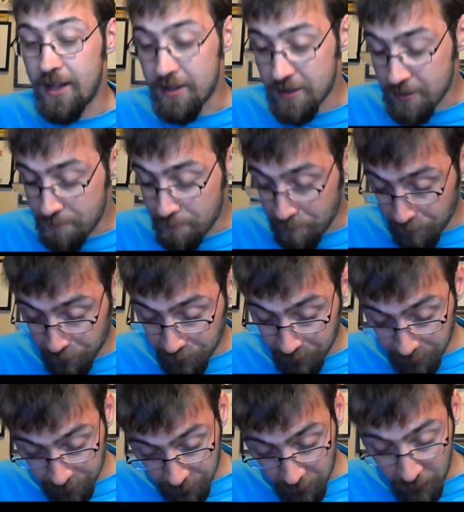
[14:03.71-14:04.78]
minutes,
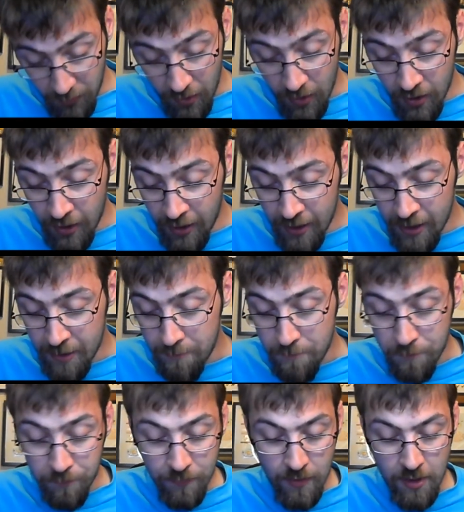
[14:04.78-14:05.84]

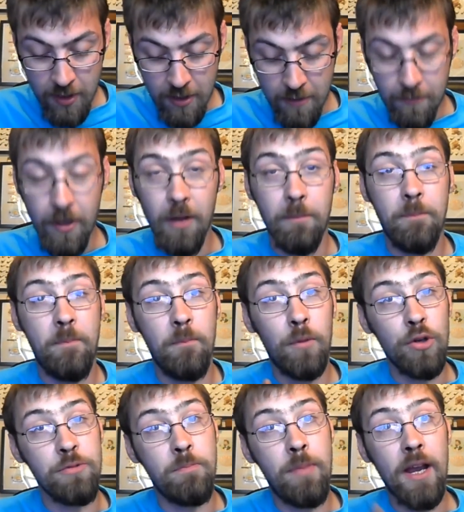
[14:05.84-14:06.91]
but a
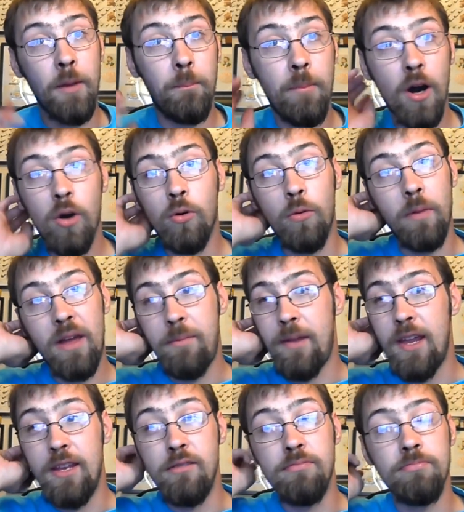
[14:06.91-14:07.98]
much bigger bowl,
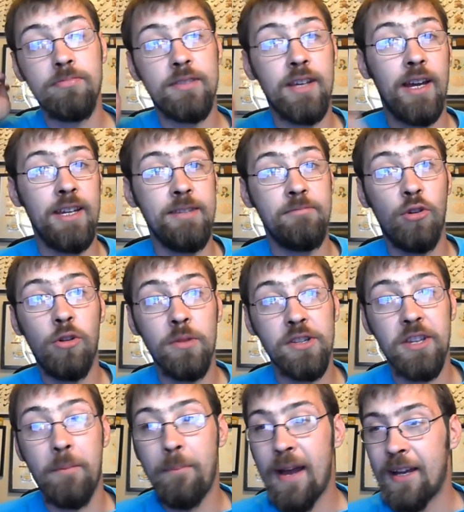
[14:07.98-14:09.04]
maybe say
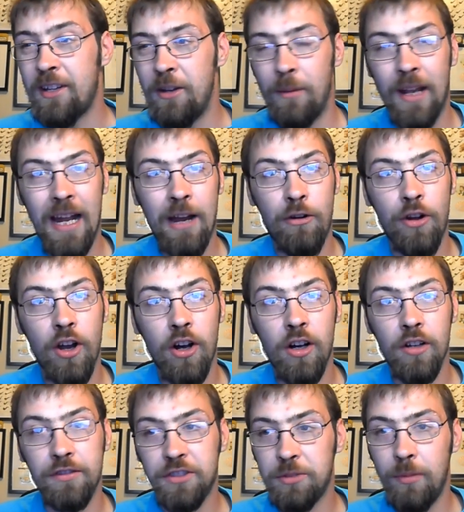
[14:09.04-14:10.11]
almost a magnum, an hour and a
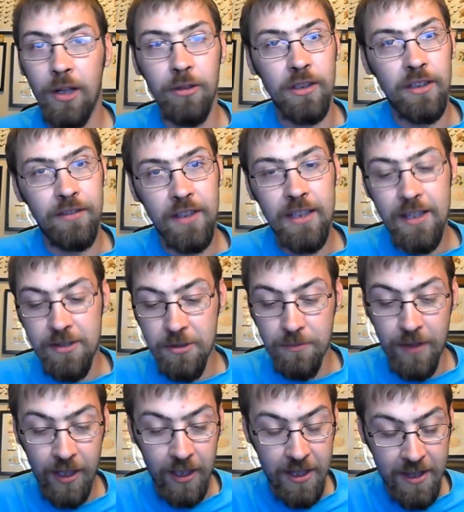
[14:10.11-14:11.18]
half smoke. If you did
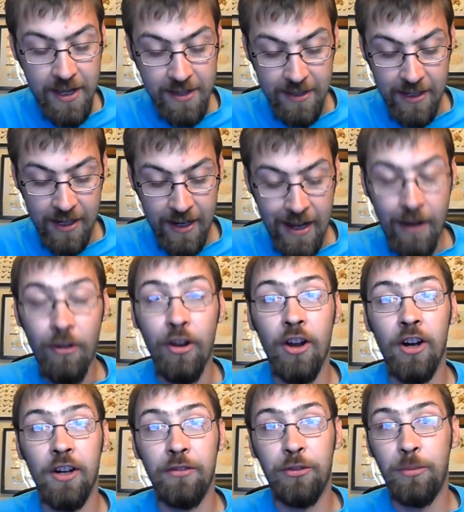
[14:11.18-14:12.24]
something like this in an hour
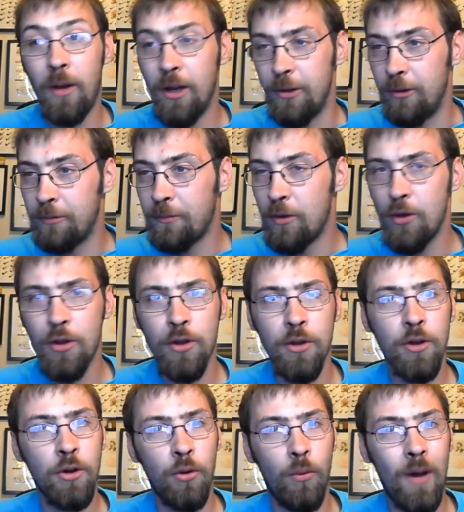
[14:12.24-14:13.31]
and a half smoke,
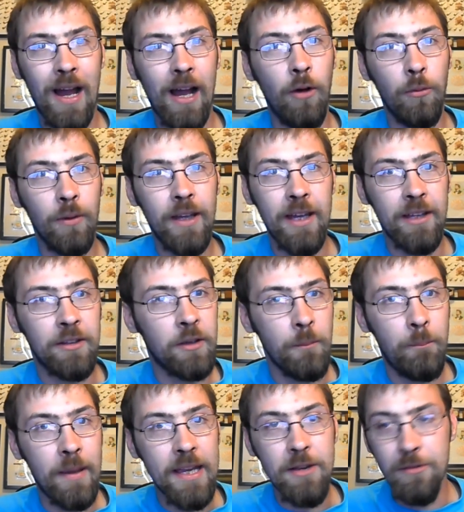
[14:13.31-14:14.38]
wow,
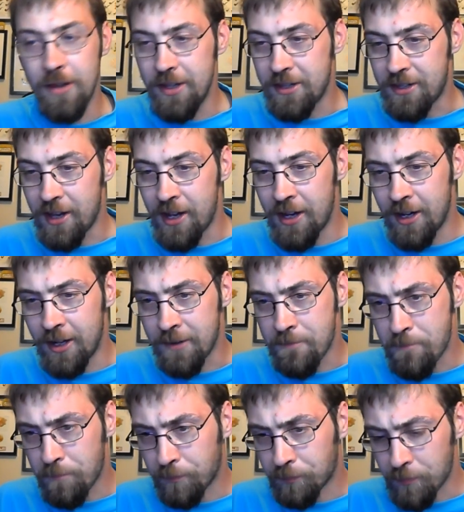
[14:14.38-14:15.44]
it'd compete with a
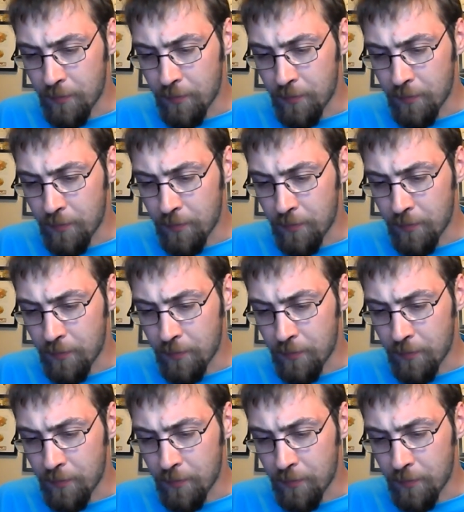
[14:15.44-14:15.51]
cigar,